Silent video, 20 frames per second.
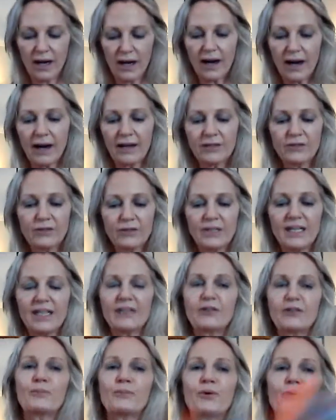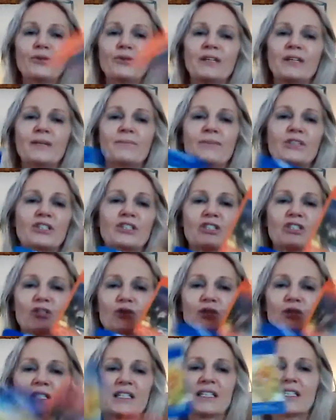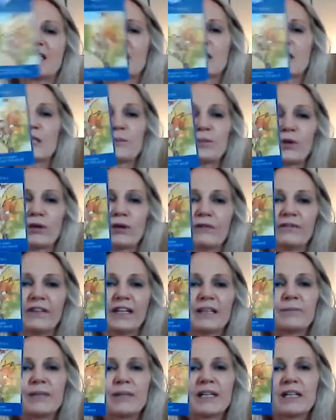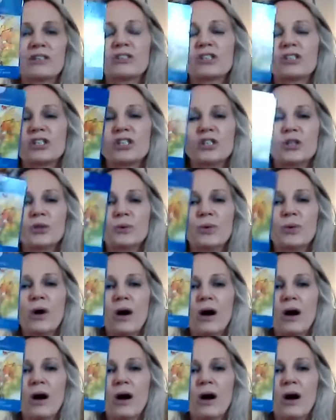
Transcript: Underneath your bold and ambitious choices, this is perfect because you